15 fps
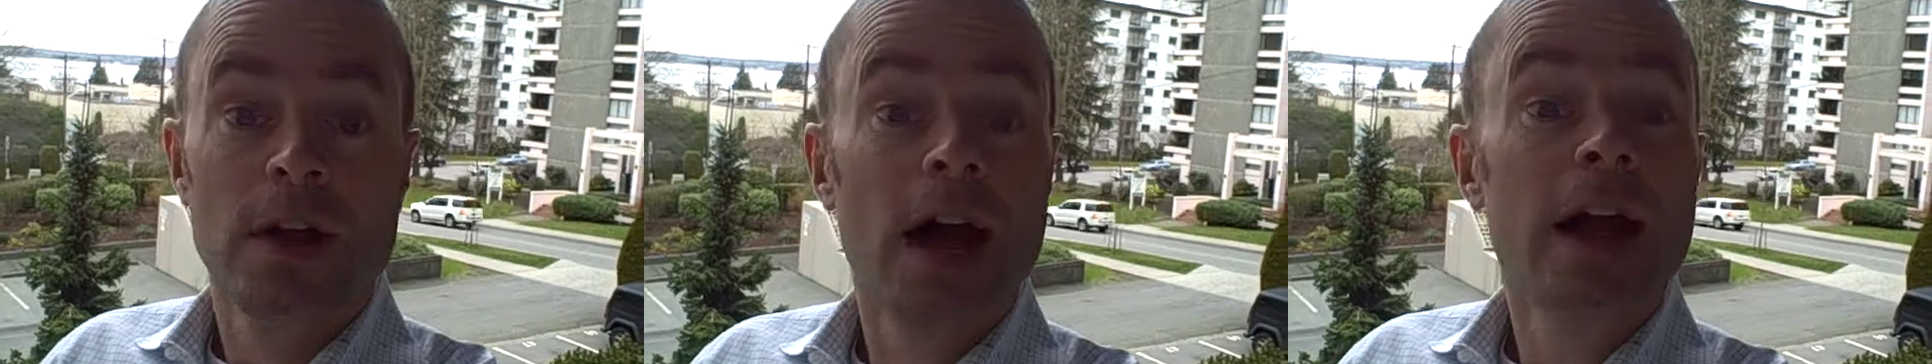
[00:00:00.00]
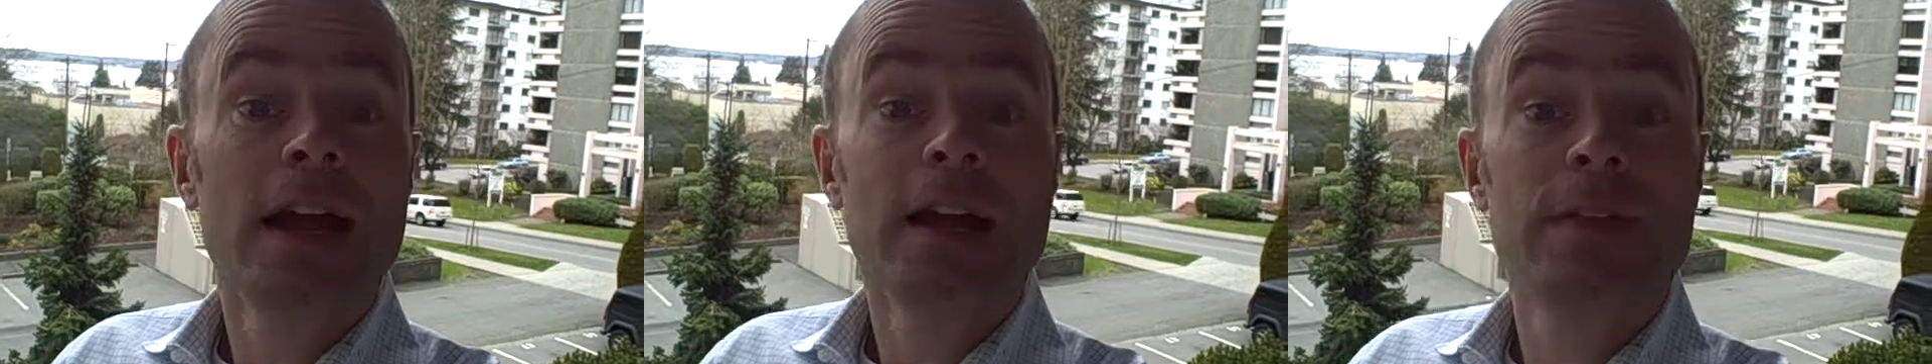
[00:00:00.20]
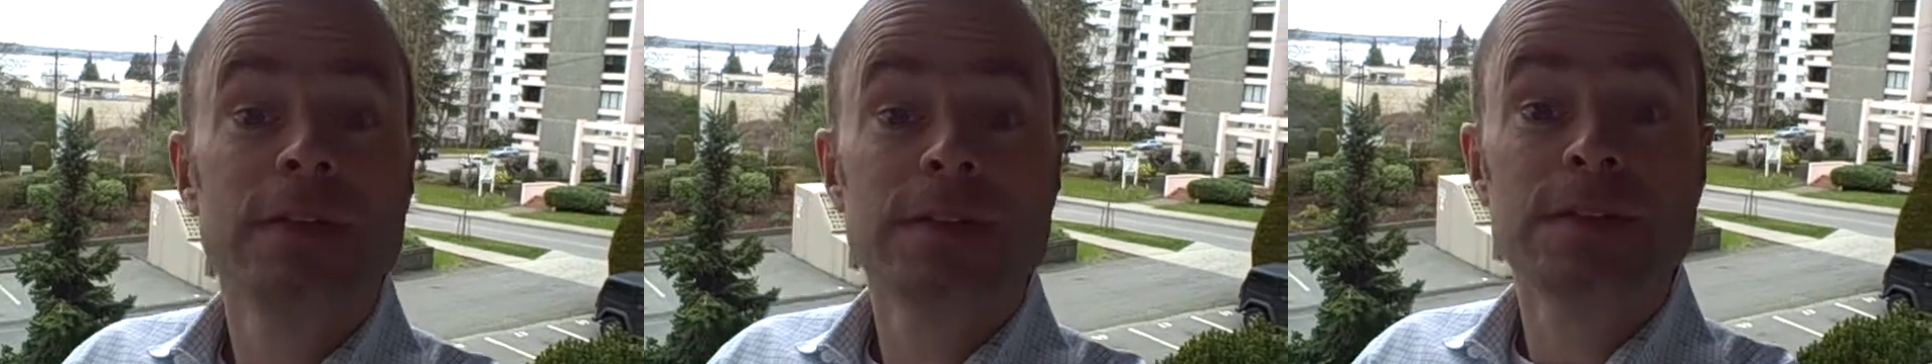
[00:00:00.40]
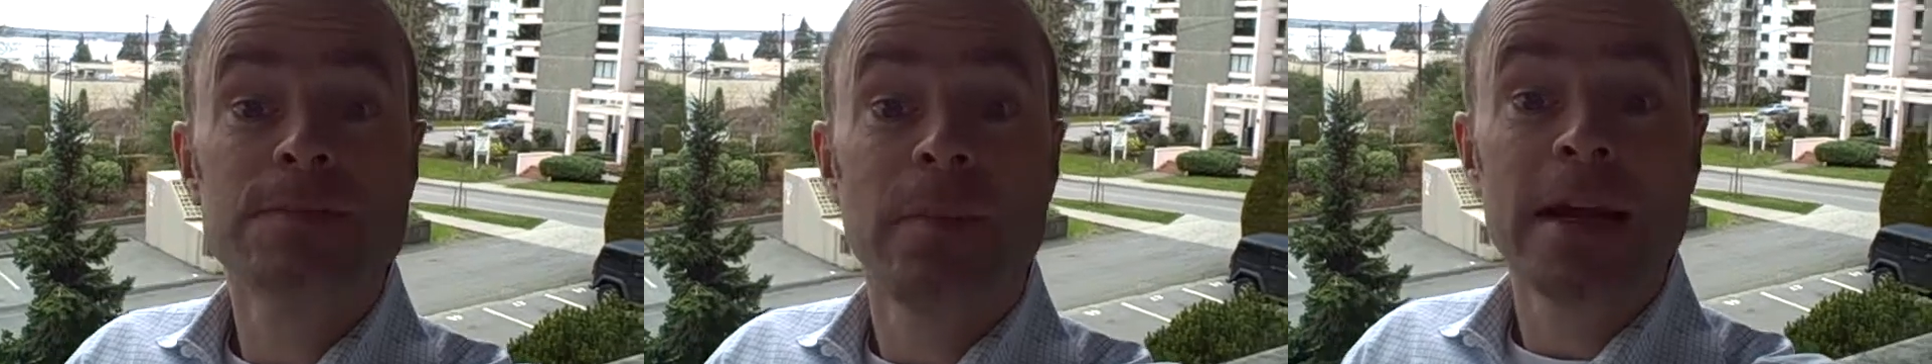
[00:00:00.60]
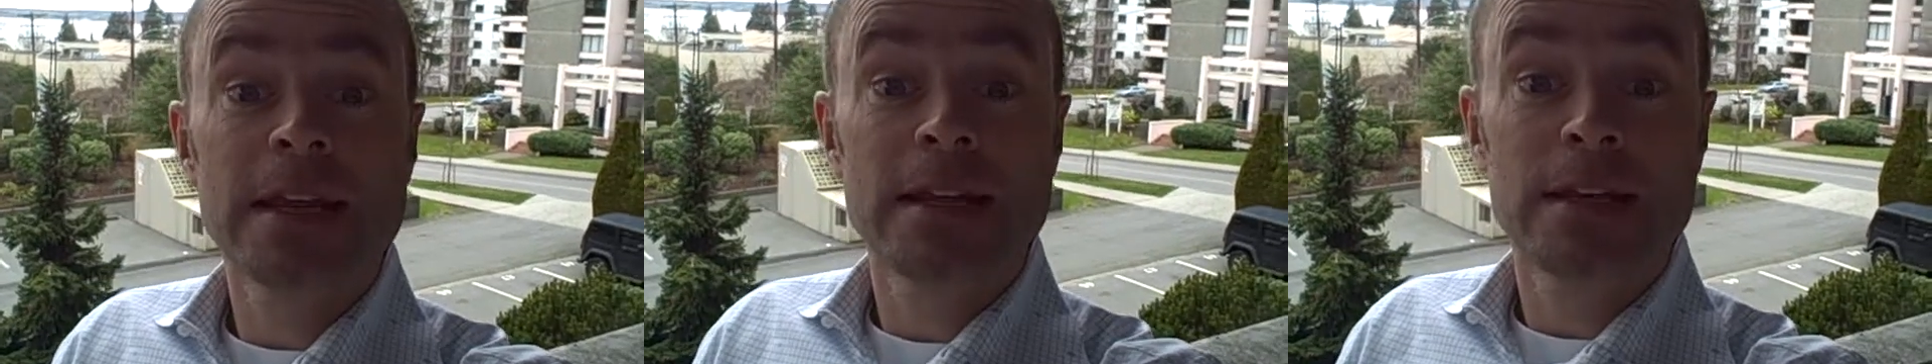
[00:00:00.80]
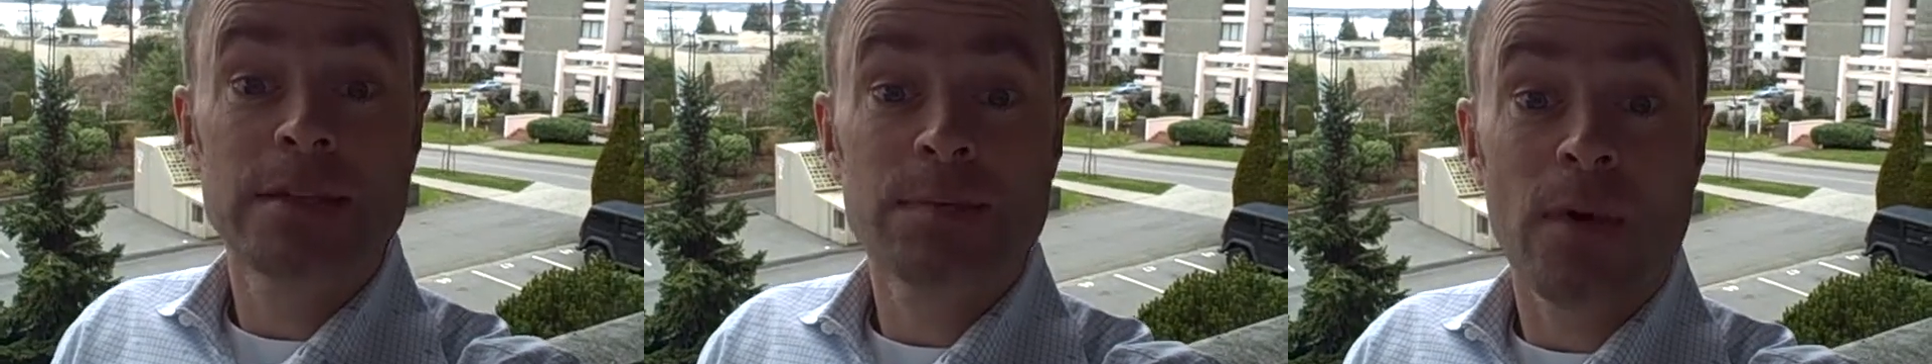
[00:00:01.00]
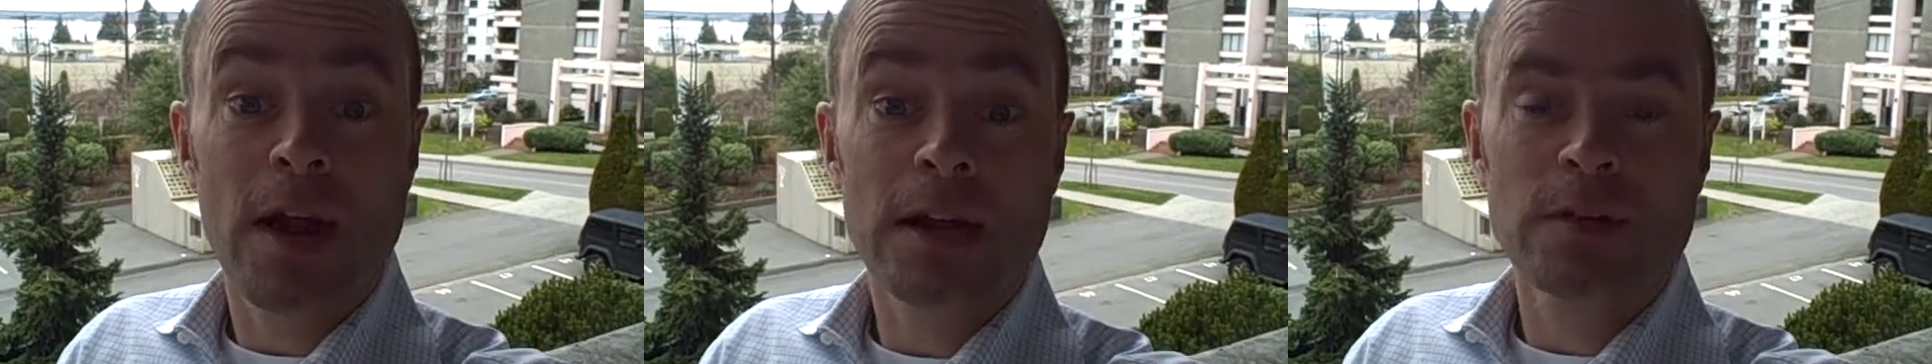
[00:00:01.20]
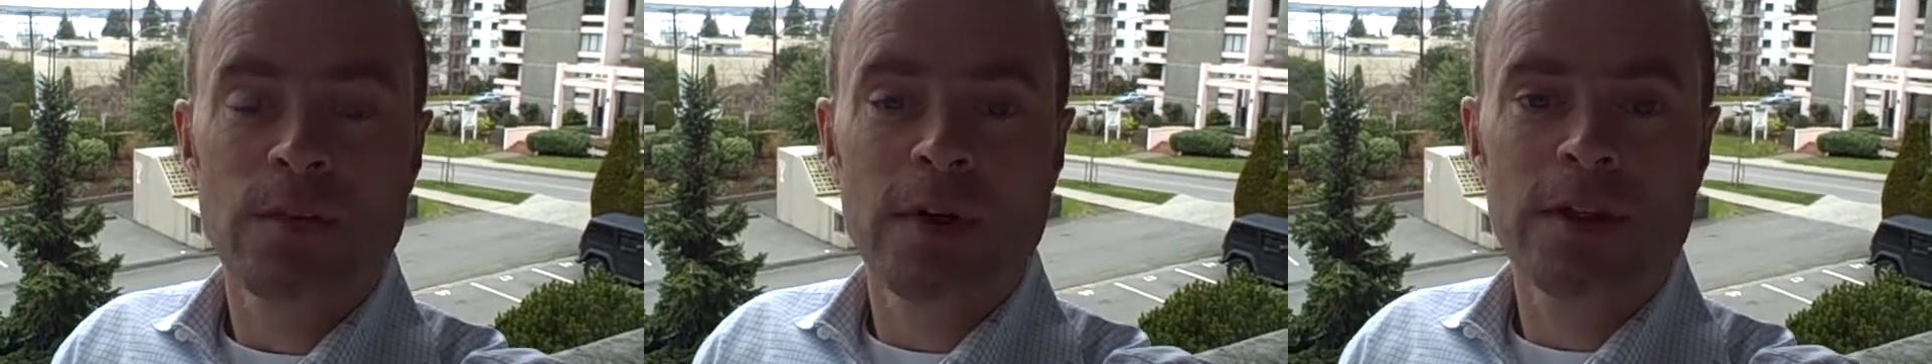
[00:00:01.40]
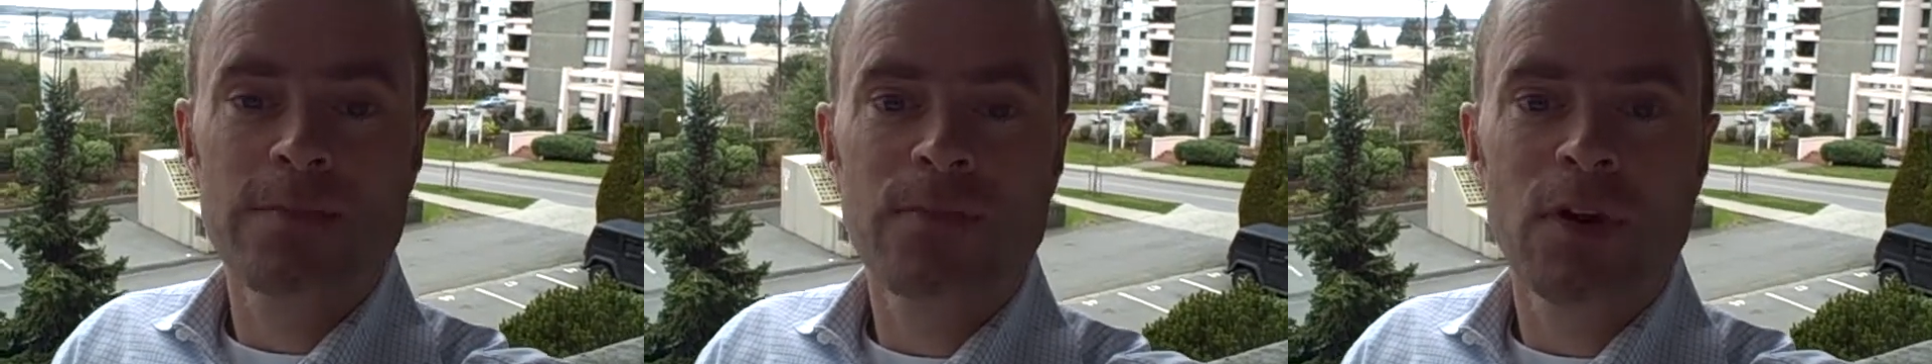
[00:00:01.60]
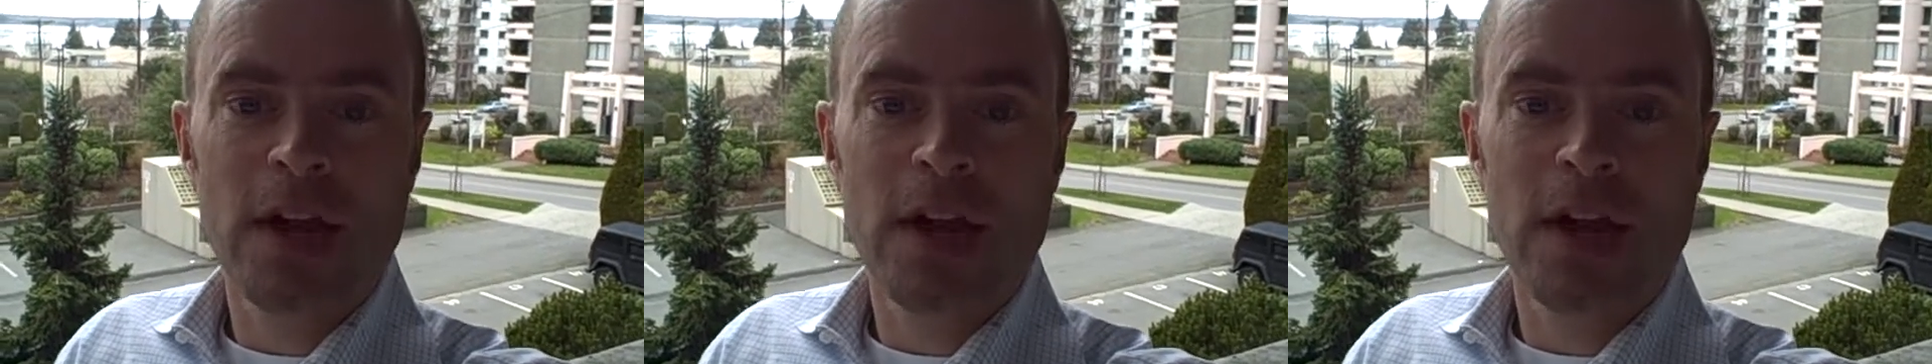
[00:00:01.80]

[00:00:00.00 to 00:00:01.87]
Hi, this is Mike Giesbrecht with